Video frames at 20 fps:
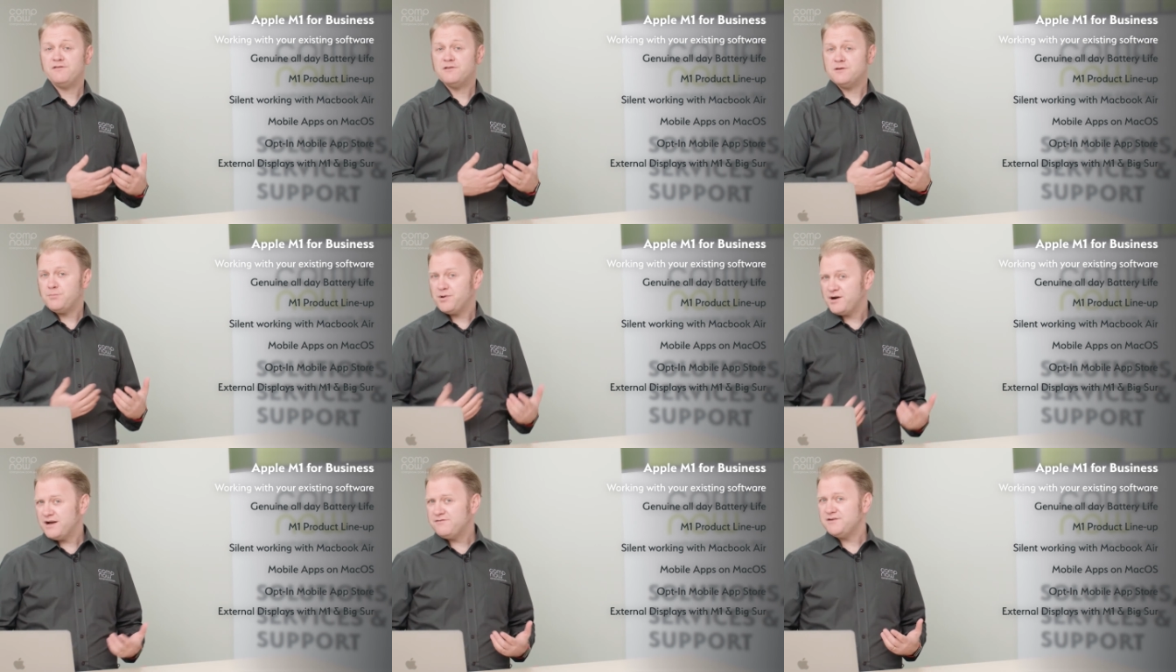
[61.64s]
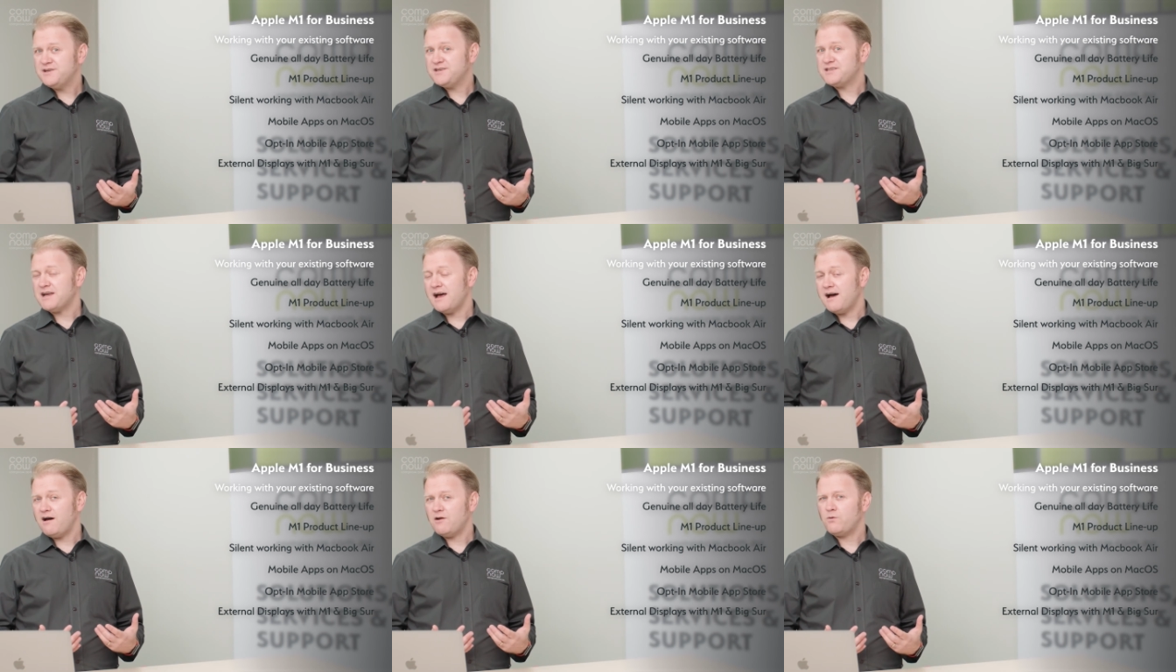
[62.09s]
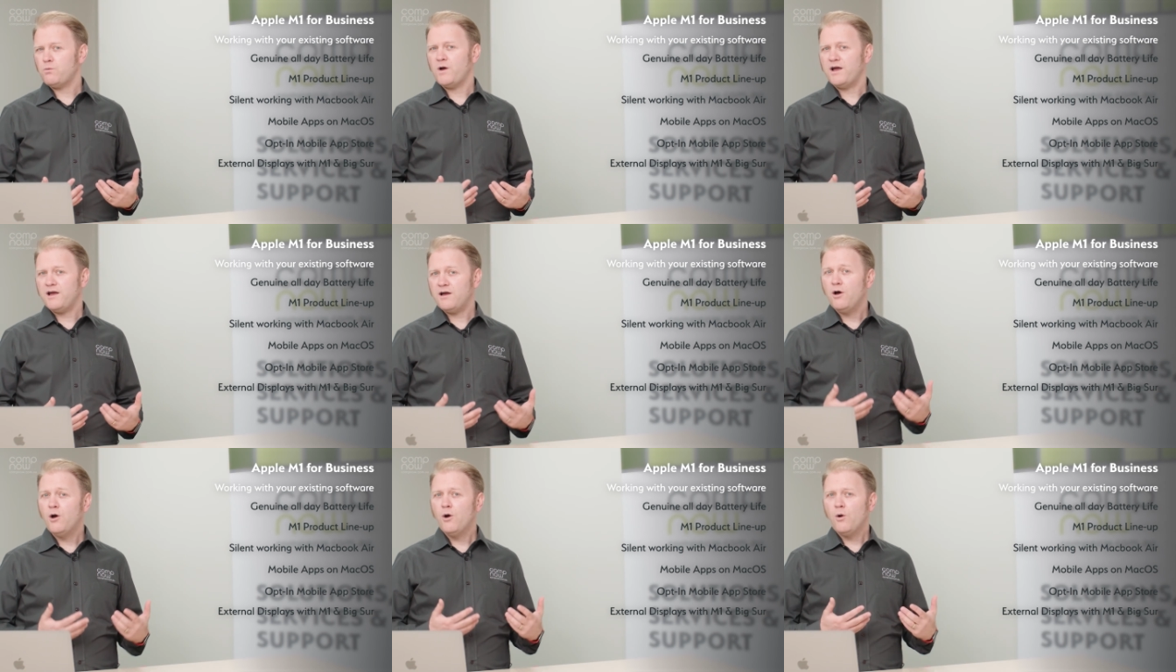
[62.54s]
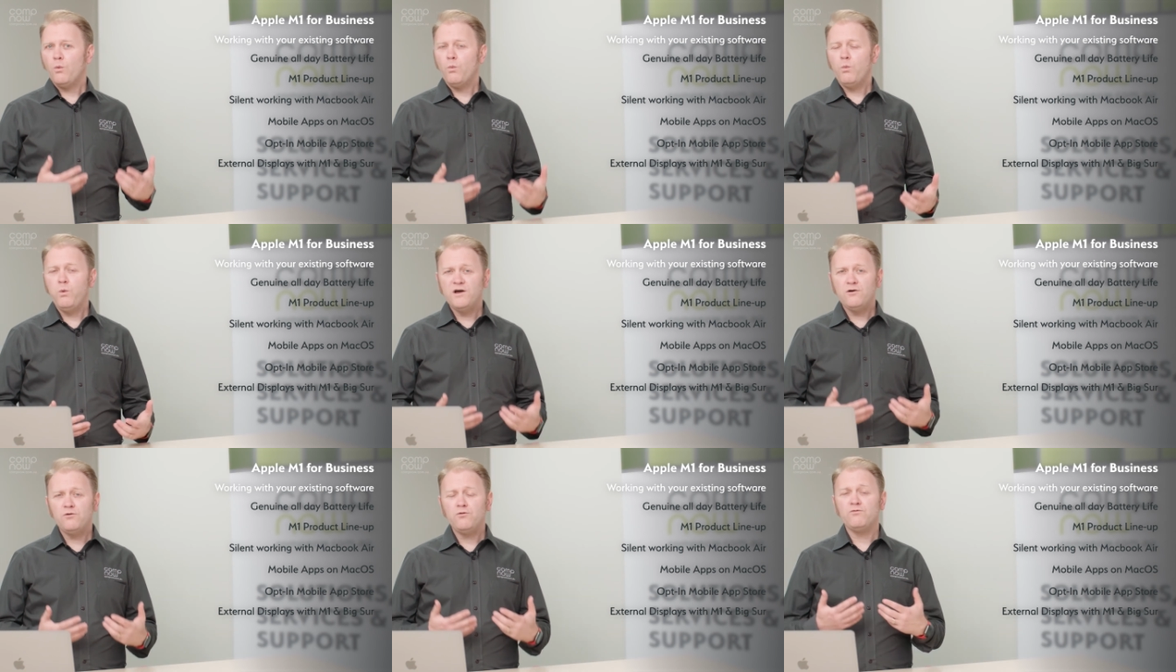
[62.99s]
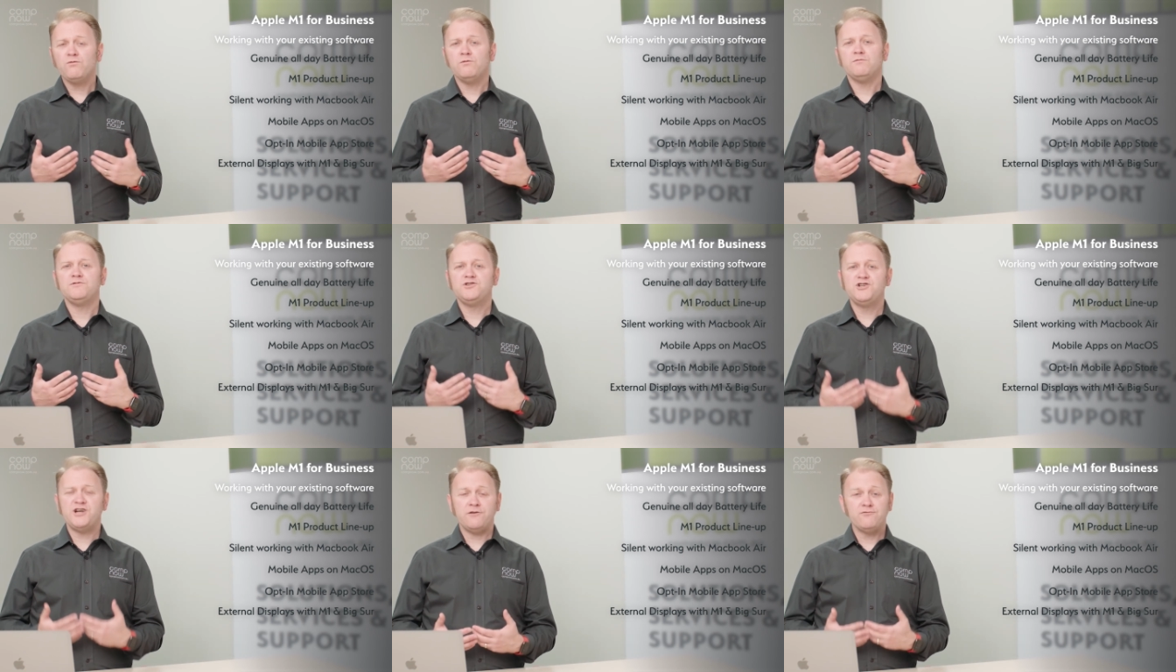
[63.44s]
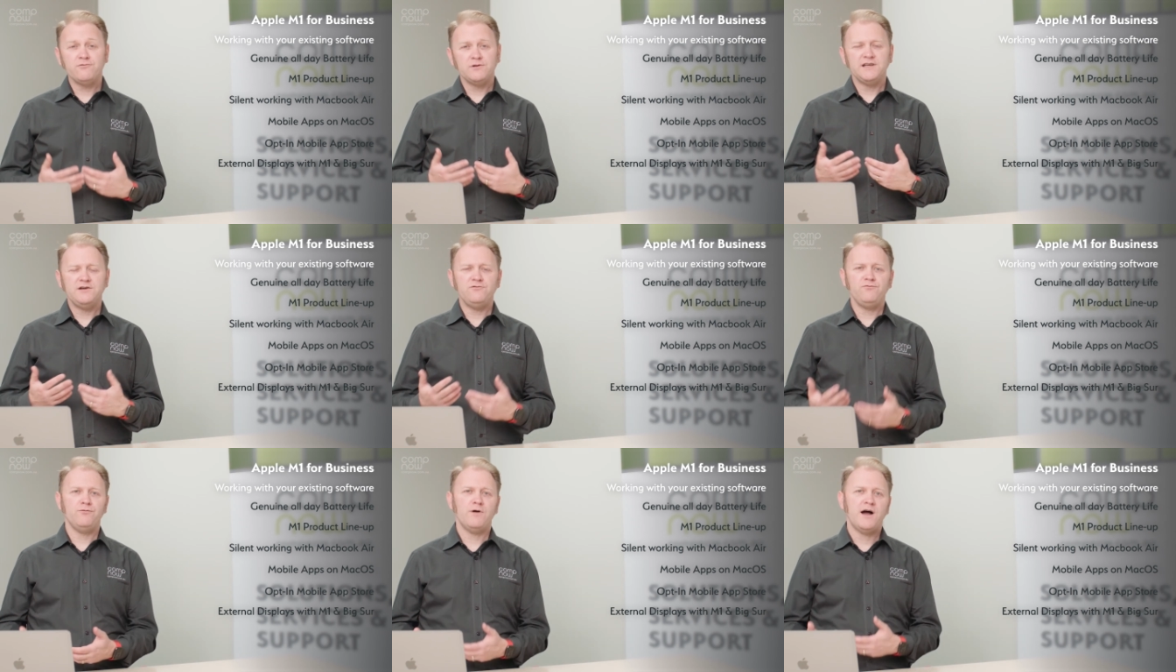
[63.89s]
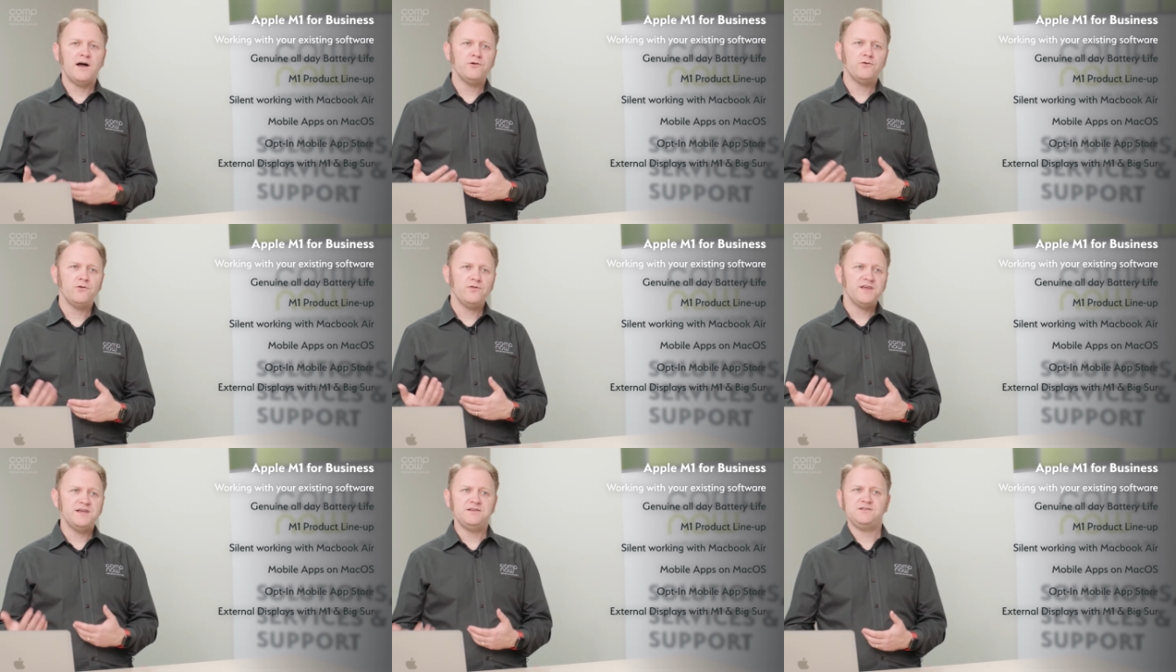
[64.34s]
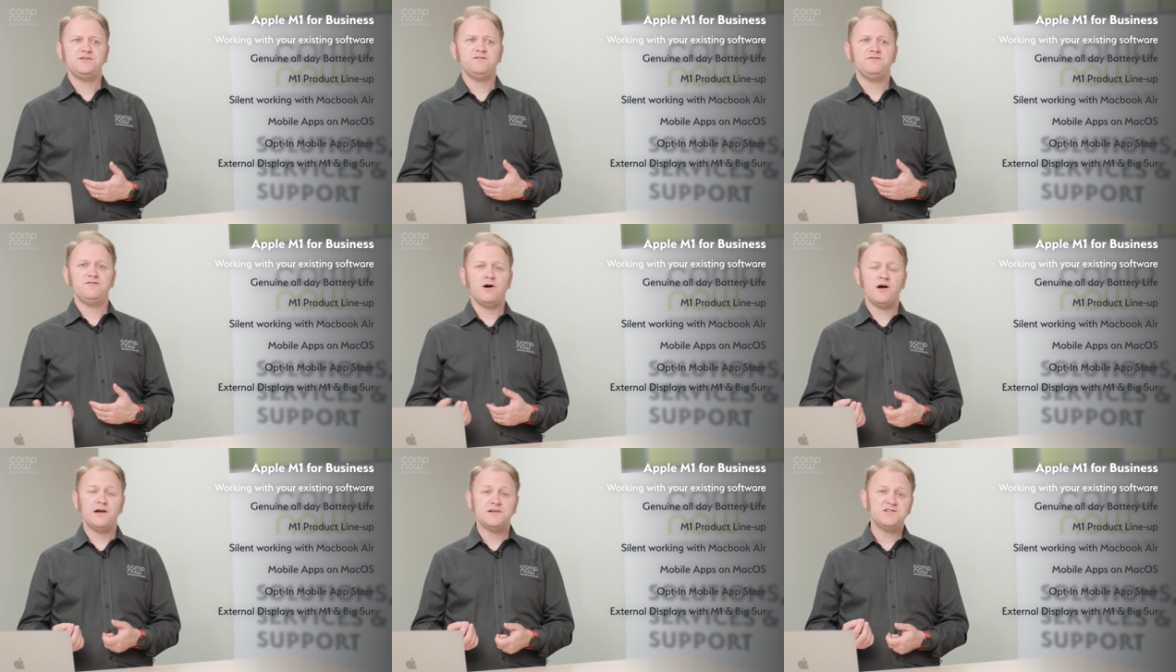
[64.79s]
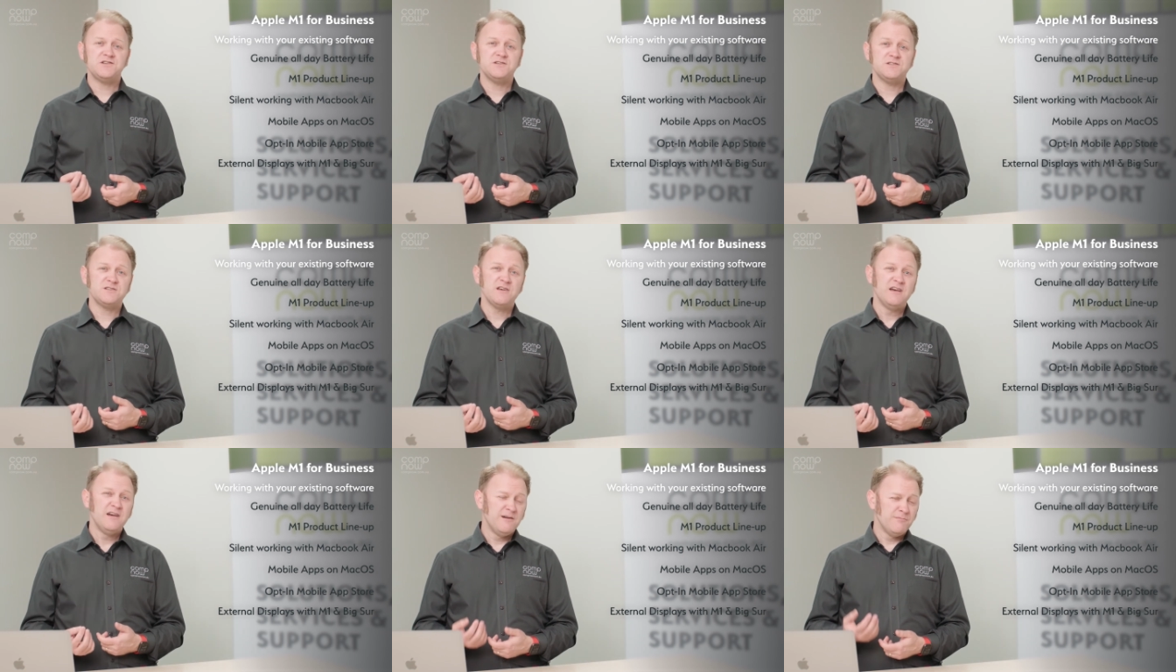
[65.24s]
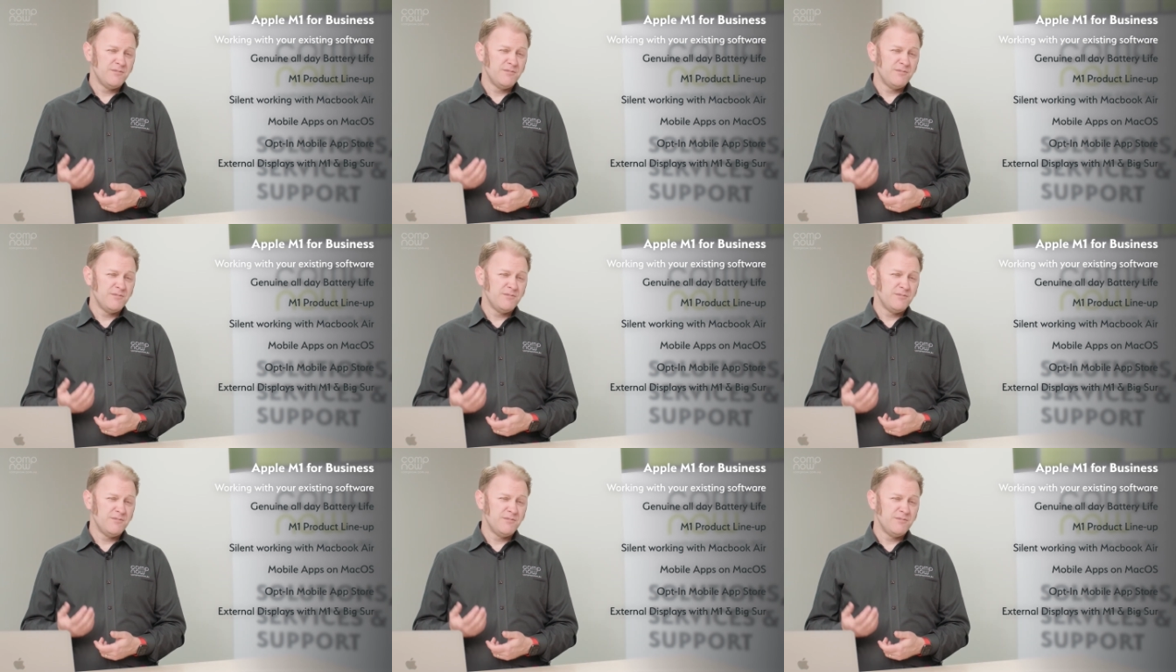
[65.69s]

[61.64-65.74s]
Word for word: for the previous hardware, will generally run on these devices.